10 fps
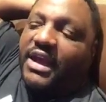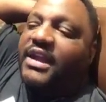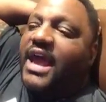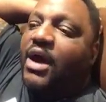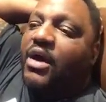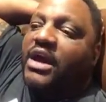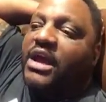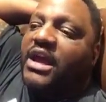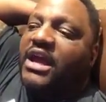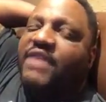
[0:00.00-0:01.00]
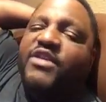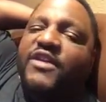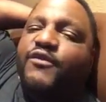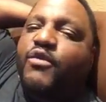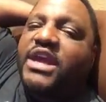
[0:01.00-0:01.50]
Now, even
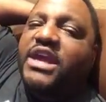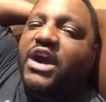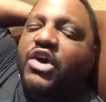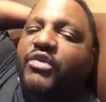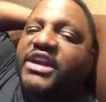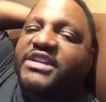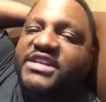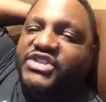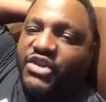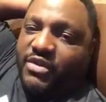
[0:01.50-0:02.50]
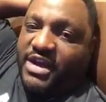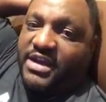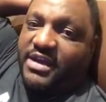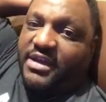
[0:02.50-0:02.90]
if we agree to disagree,